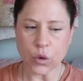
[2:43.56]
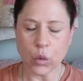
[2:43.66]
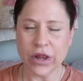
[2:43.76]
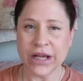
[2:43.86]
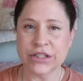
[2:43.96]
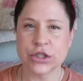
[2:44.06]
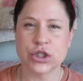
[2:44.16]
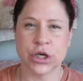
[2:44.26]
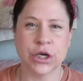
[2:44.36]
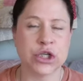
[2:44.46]
We like to
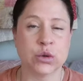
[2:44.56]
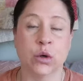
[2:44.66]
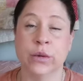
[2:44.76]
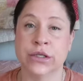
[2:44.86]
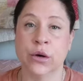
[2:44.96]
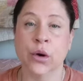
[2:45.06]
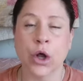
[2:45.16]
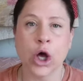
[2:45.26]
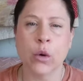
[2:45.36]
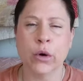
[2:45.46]
judge what we don't
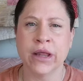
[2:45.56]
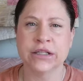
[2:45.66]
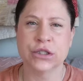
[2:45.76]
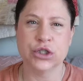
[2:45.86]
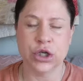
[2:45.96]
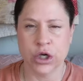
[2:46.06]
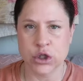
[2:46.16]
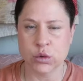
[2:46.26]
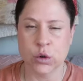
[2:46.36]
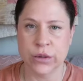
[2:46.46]
know. We like to
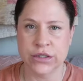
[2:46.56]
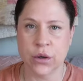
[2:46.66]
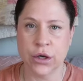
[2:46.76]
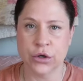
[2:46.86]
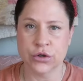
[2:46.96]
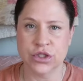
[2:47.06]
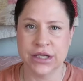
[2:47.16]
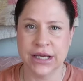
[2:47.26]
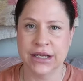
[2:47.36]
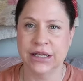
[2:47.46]
judge what we don't
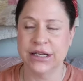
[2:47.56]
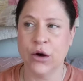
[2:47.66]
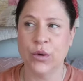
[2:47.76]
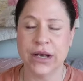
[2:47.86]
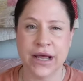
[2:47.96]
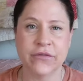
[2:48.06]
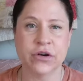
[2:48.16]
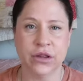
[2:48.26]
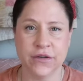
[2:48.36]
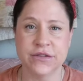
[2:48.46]
understand, and yet we
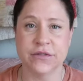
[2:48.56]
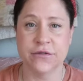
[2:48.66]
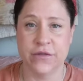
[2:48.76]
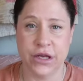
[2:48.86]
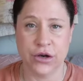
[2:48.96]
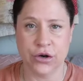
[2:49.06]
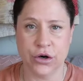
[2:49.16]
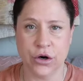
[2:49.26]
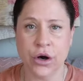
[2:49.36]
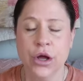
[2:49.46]
never lift a
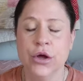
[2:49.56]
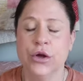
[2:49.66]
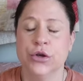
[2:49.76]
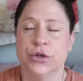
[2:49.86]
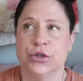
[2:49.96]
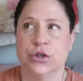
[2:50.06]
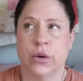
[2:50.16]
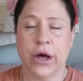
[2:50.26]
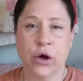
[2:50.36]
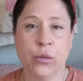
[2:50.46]
finger to
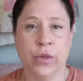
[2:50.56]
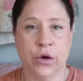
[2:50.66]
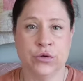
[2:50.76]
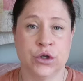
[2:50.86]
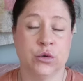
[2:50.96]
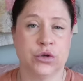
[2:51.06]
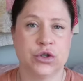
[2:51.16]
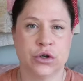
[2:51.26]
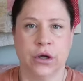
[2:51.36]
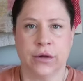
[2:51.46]
help those who are
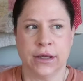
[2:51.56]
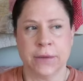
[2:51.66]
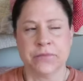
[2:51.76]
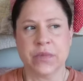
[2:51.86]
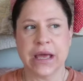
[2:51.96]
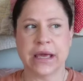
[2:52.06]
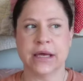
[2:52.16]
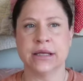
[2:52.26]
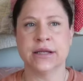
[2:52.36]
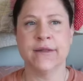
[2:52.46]
struggling.
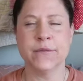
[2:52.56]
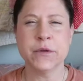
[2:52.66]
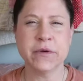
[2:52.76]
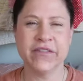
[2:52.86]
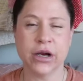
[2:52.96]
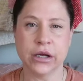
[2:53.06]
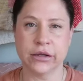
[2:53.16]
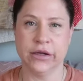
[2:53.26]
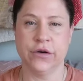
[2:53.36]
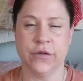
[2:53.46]
And let me be very
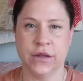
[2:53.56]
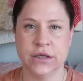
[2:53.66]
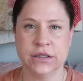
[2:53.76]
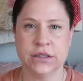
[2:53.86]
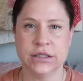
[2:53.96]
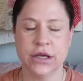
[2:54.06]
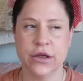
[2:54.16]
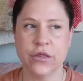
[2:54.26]
clear on this.